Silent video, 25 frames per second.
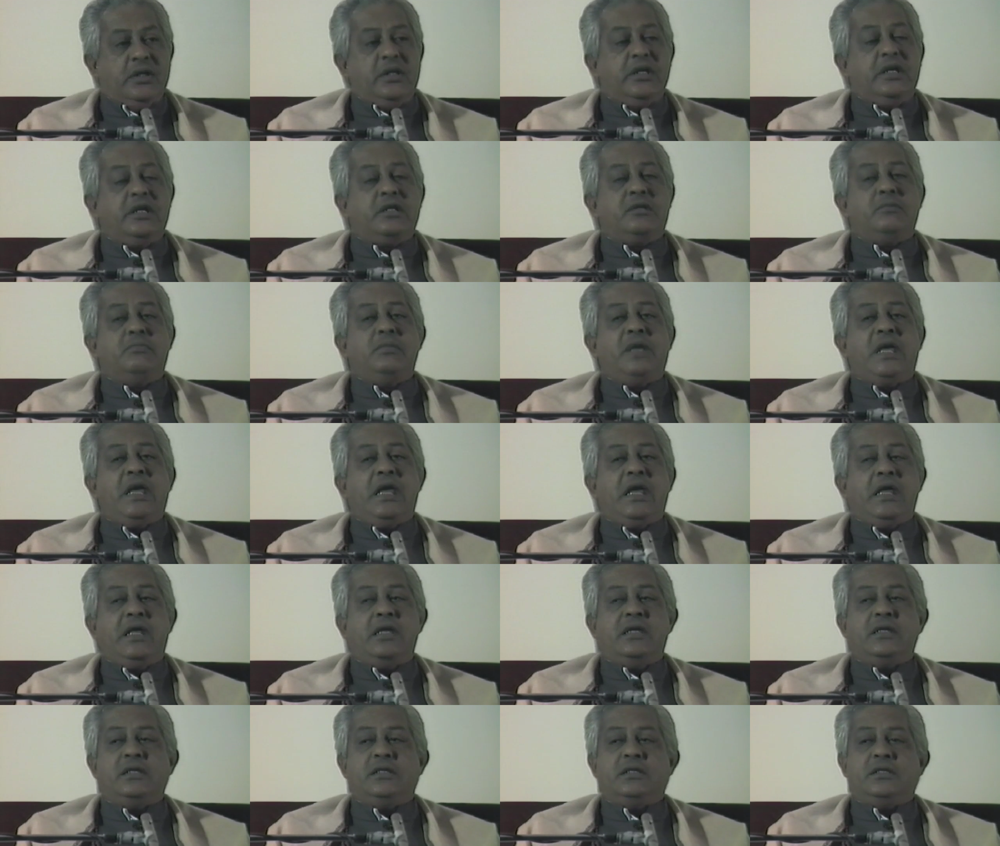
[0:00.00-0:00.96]
It
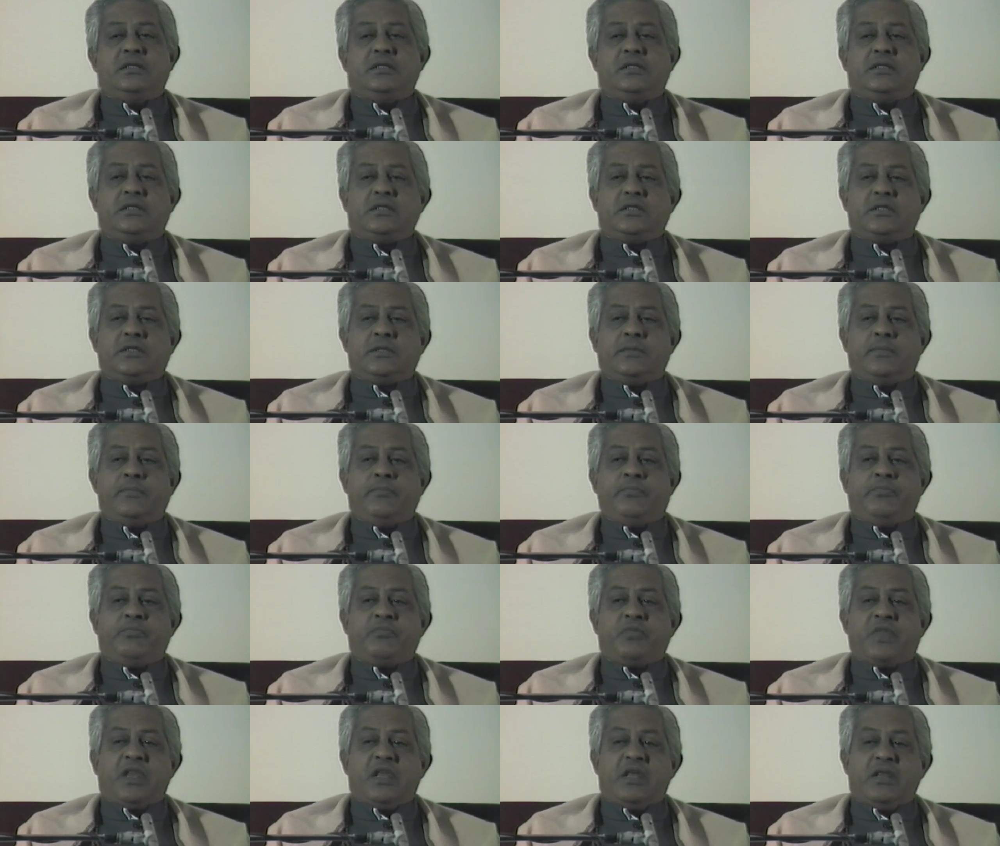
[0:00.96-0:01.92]
means
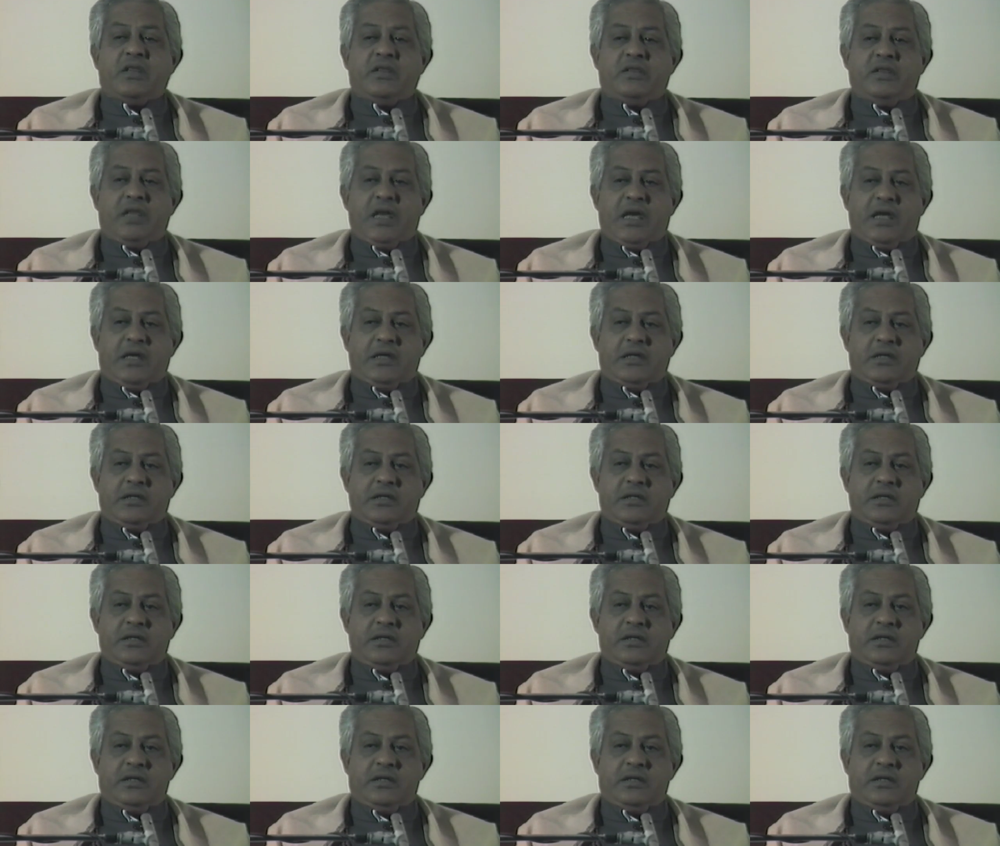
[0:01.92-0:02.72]
that